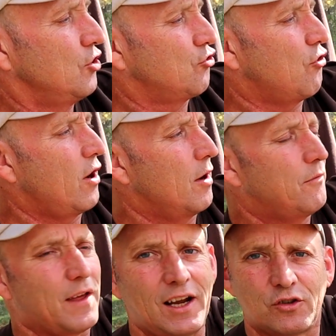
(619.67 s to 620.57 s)

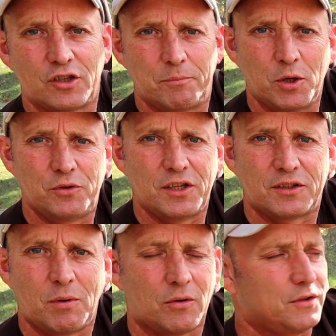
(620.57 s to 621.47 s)
Triumph. That looks a beauty
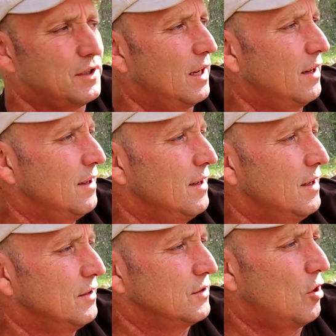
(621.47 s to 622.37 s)
as well, doesn't it?
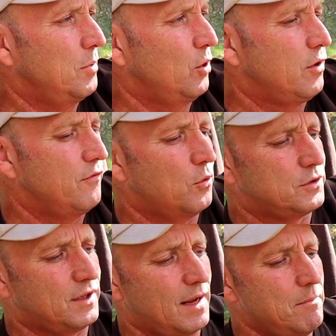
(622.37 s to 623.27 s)
So I'll be looking forward
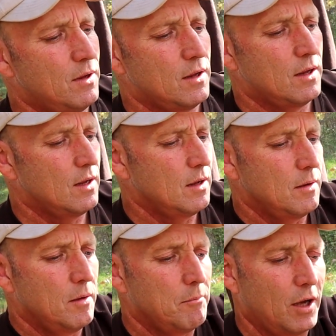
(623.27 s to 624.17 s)
to them.
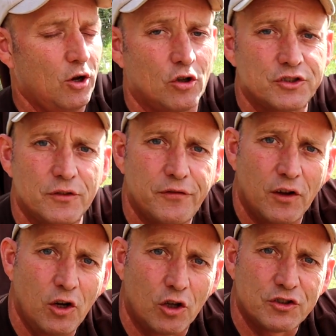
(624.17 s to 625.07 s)
But lots
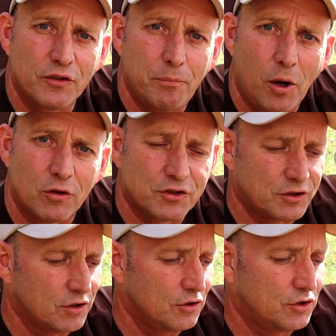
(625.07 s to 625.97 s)
of
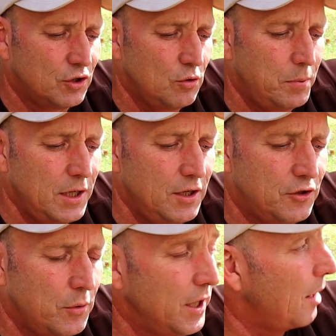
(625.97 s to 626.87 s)
pots to be
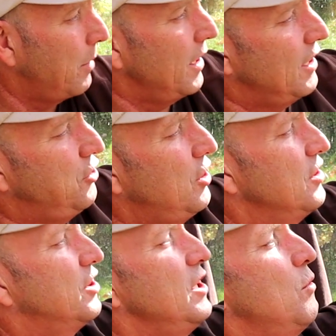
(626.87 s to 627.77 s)
doing up, and as you can
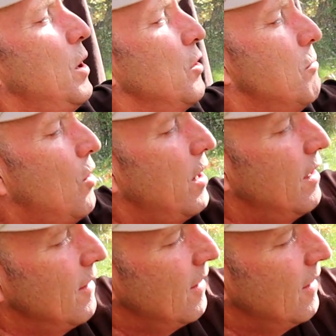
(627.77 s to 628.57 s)
see, the one on my